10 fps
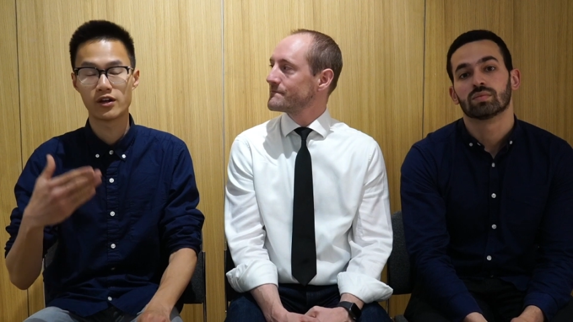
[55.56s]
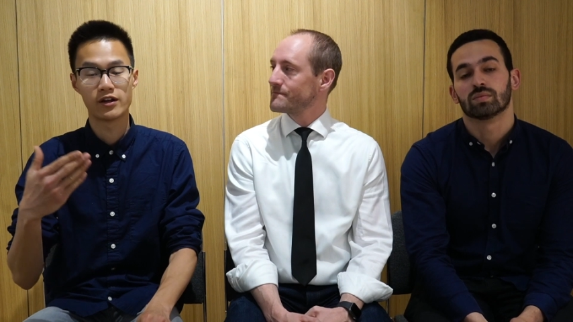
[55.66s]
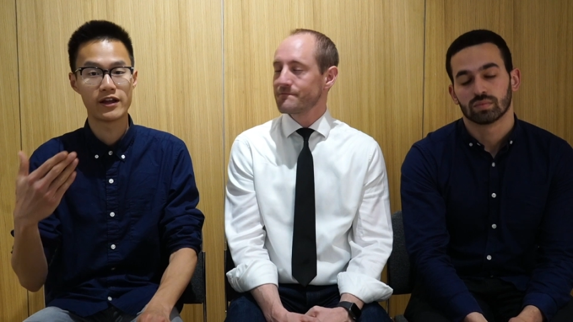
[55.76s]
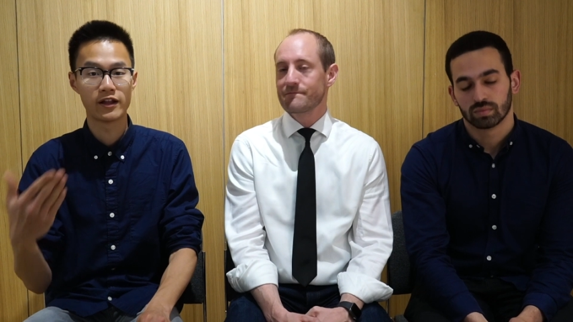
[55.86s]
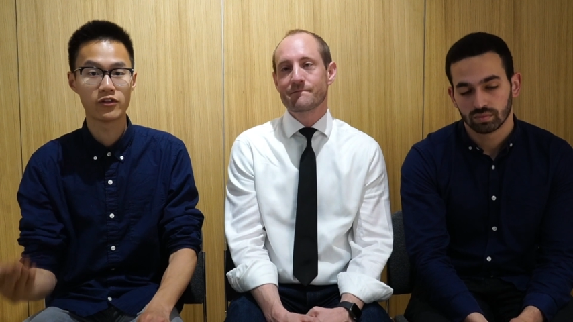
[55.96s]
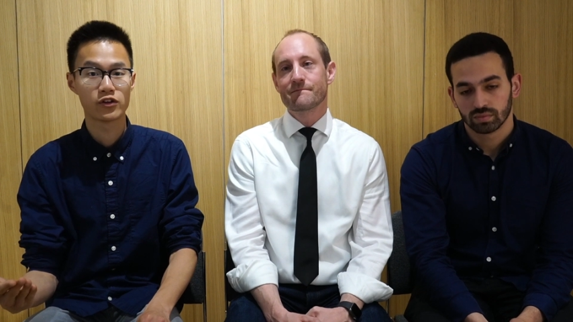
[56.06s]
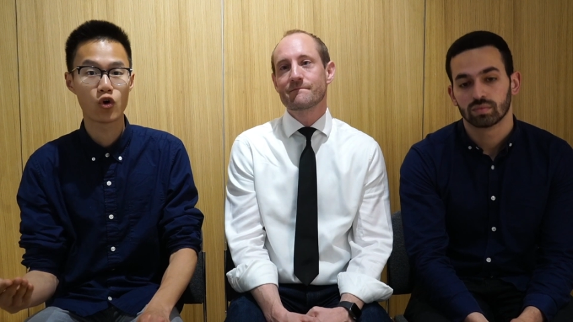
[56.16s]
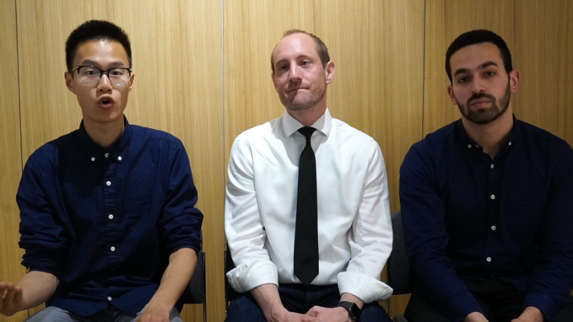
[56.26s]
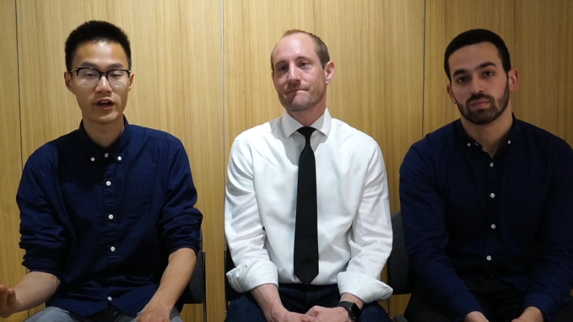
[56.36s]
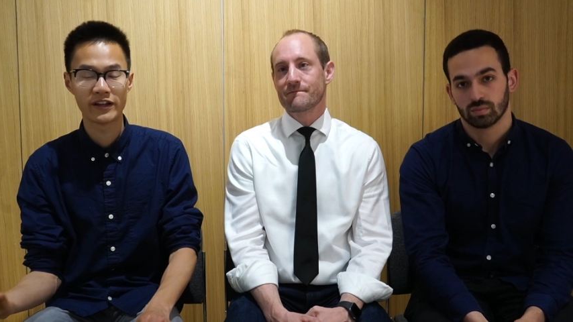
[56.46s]
Speaker 1: uh, other
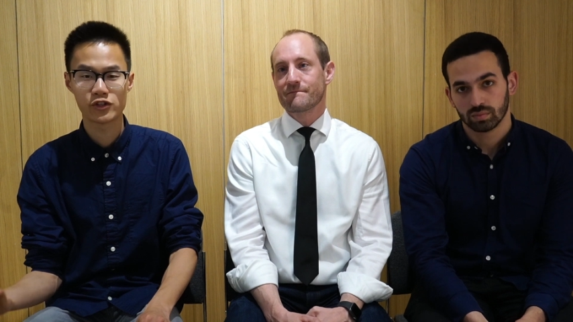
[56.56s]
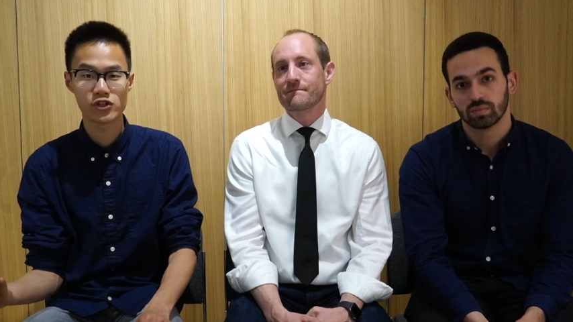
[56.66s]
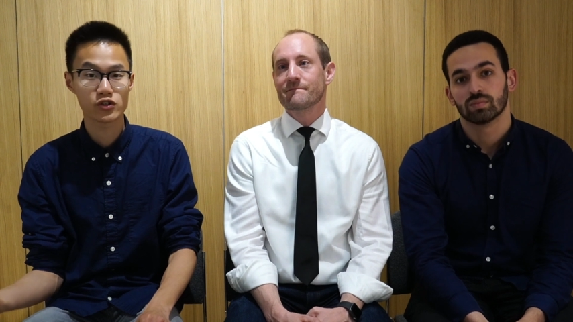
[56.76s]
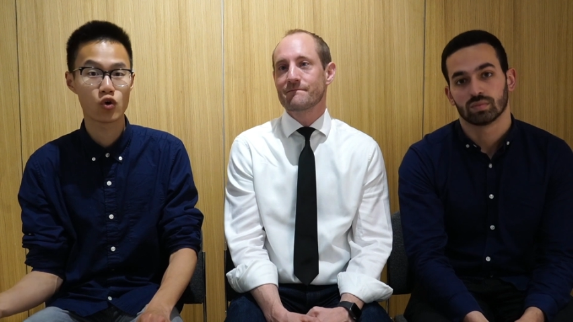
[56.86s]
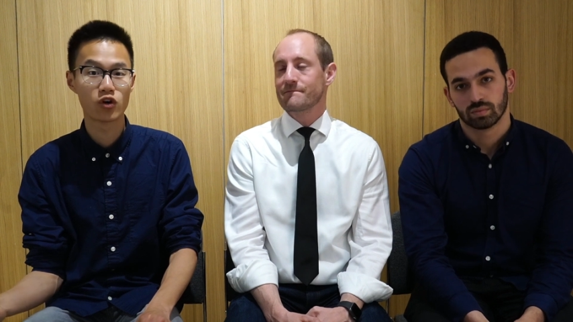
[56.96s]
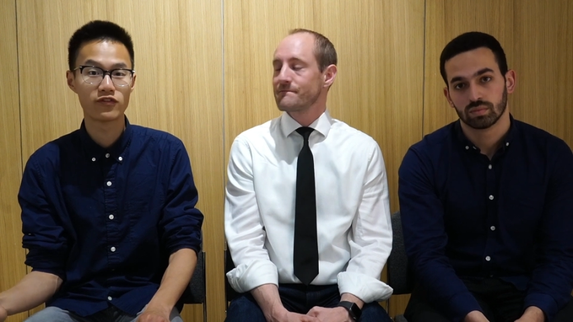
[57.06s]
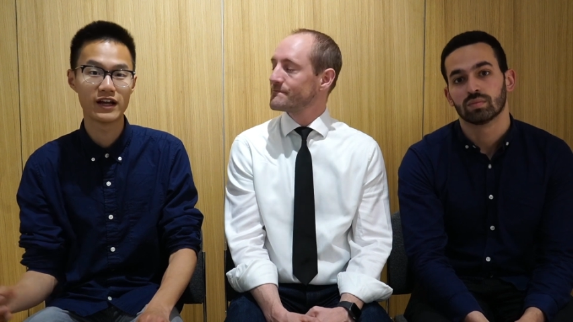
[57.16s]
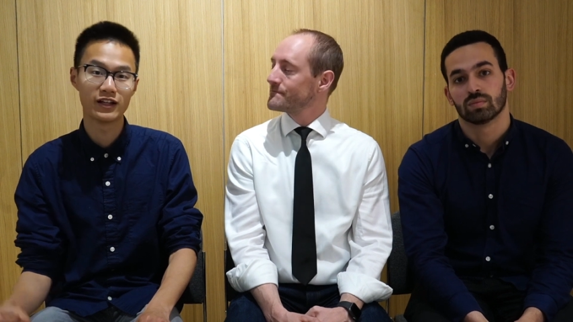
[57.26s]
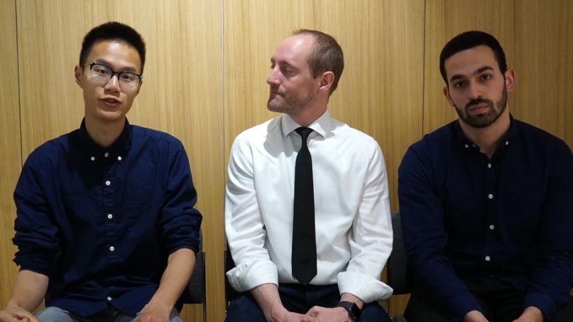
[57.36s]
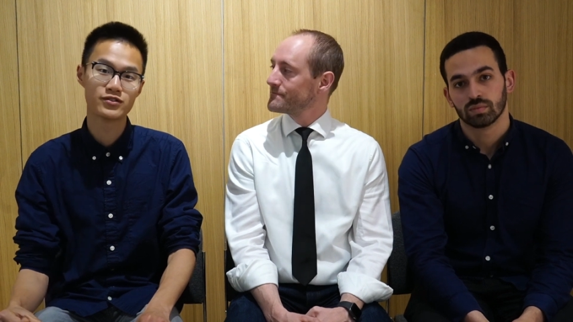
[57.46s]
core, NHS core
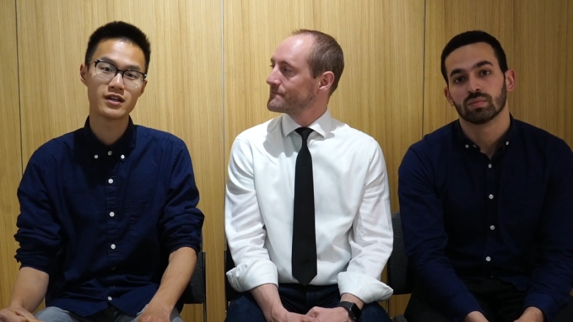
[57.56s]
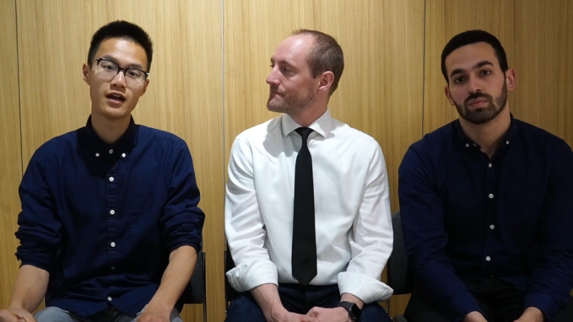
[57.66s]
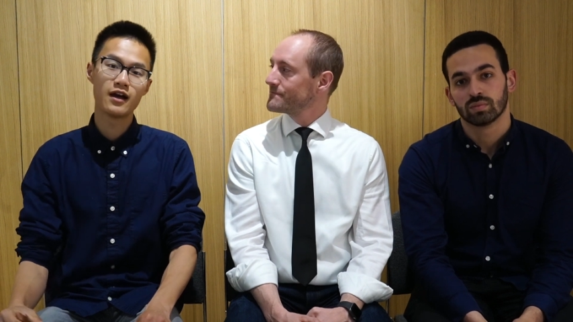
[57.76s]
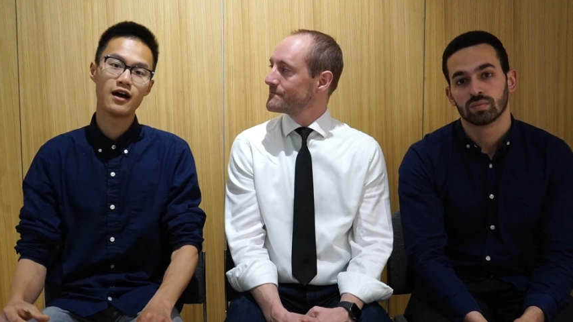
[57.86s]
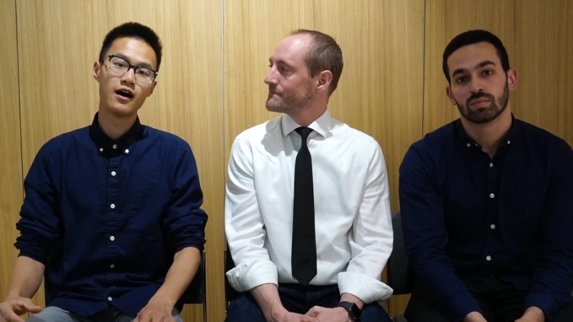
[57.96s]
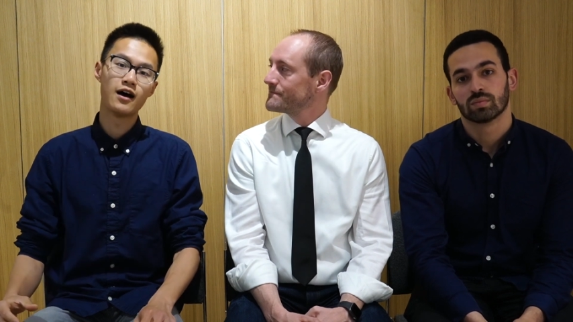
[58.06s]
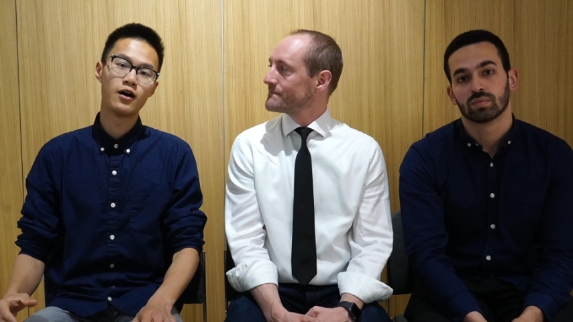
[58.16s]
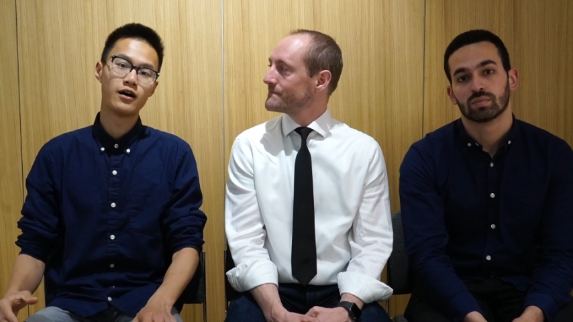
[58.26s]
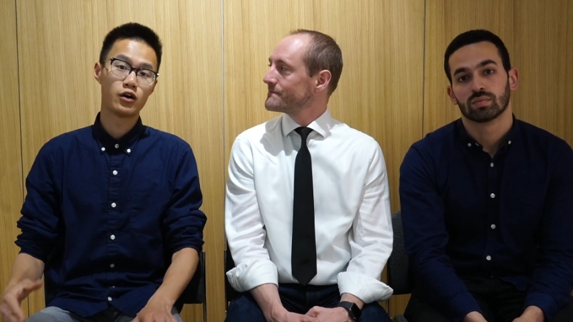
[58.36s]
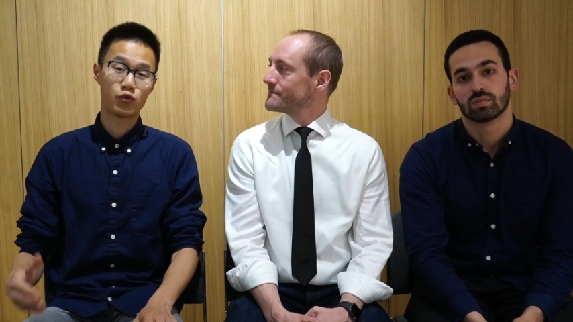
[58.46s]
values,
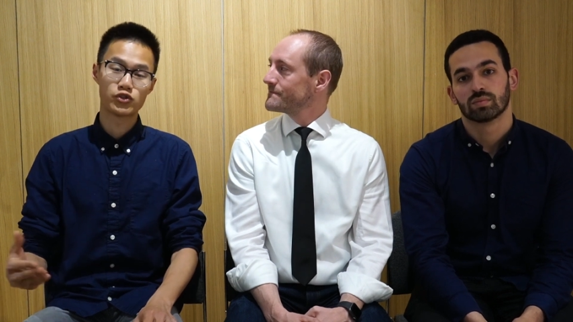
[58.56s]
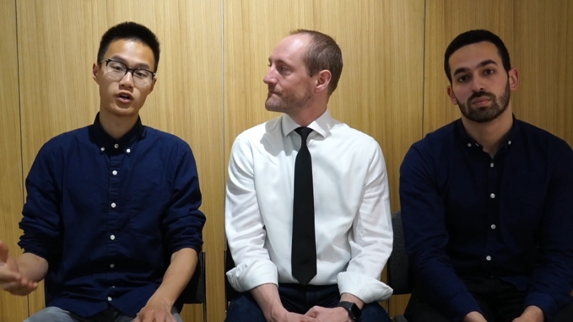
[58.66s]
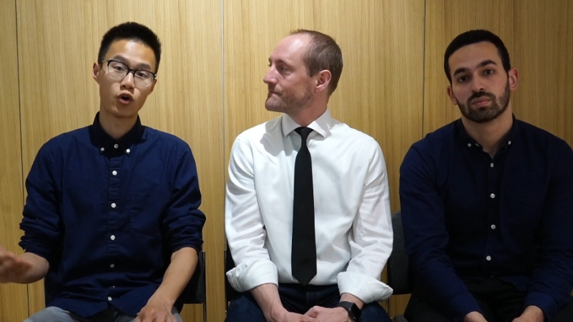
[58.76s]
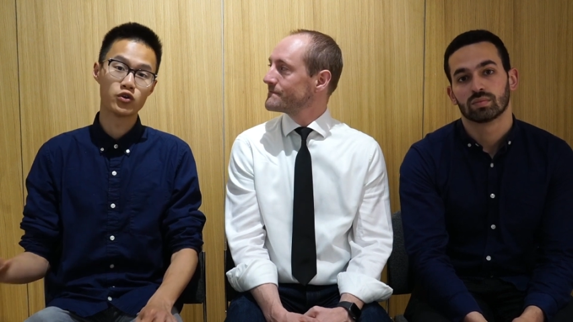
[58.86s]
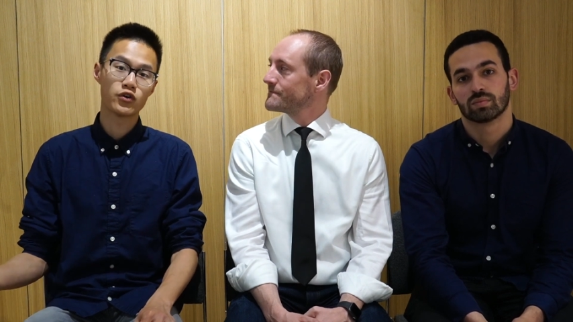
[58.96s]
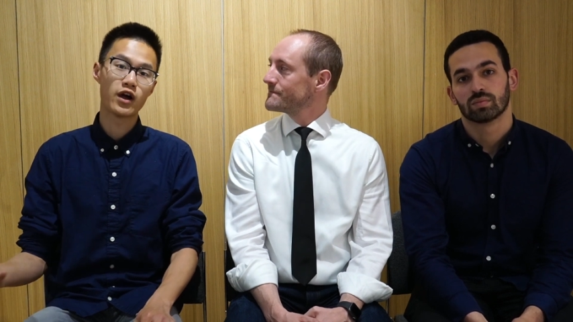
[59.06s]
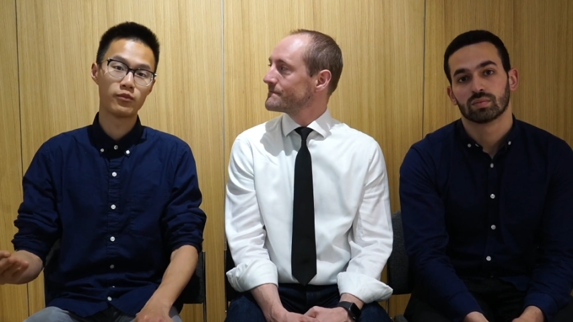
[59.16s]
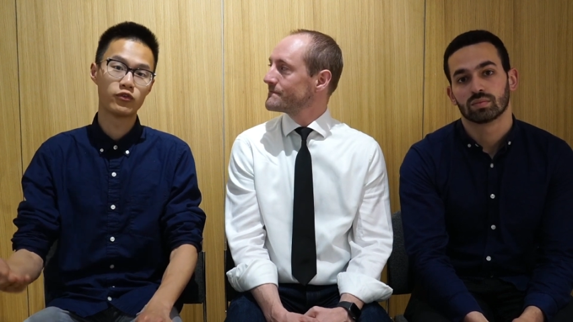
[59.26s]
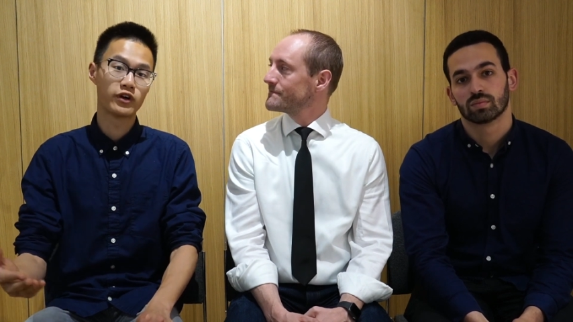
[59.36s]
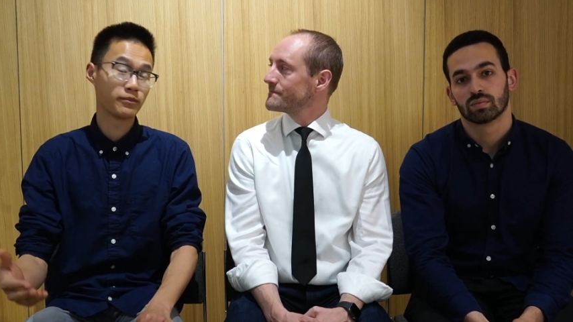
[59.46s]
uh, which are also
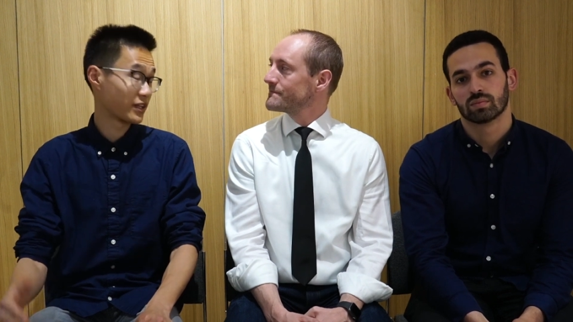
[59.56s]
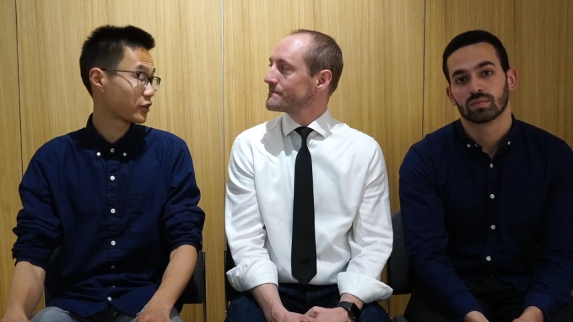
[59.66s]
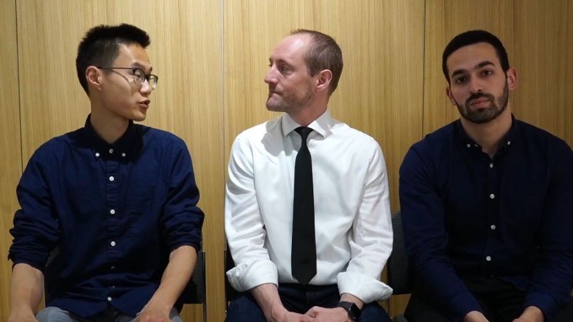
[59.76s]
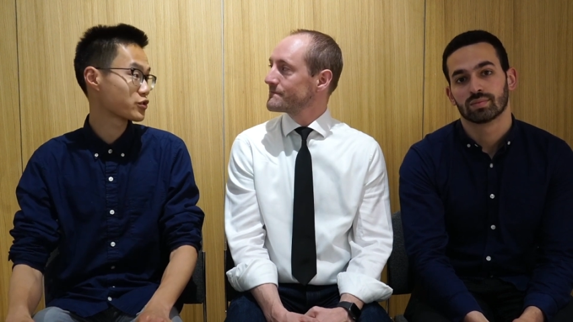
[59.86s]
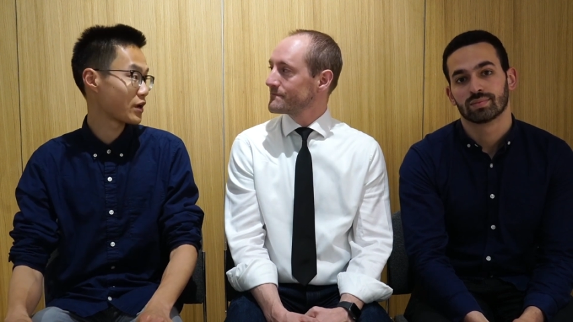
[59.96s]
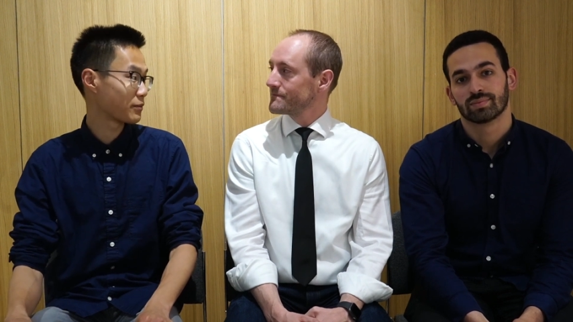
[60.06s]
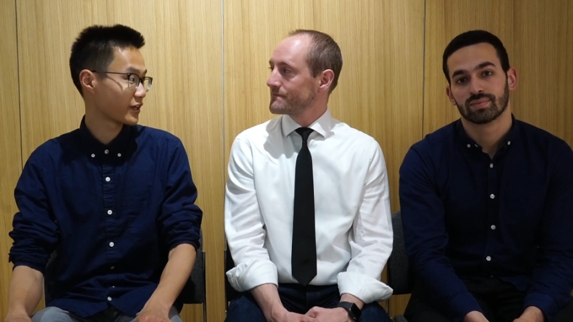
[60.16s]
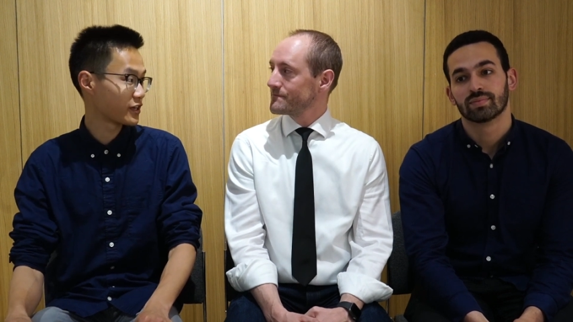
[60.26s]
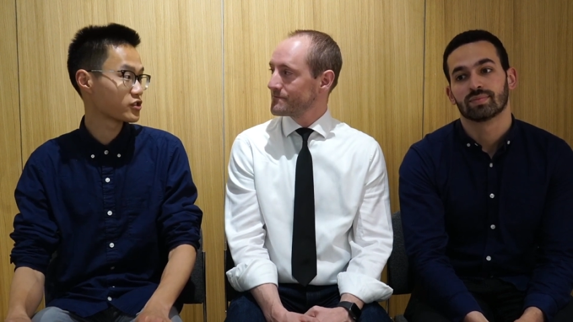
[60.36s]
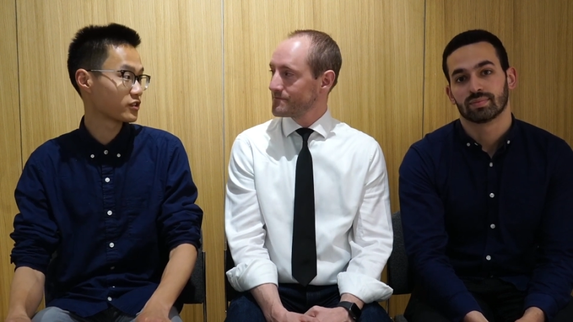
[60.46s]
helpful in medical school
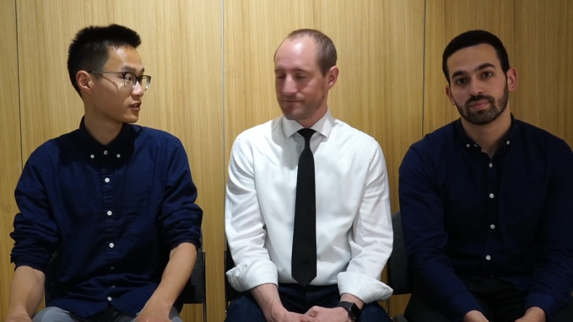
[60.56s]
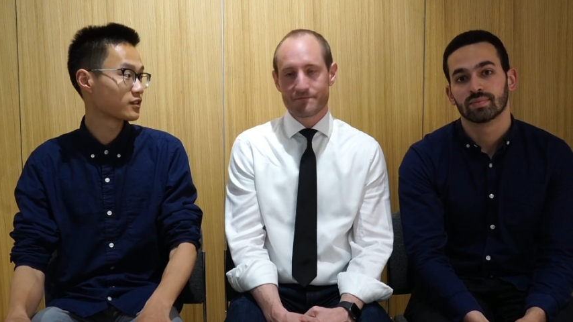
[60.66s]
application.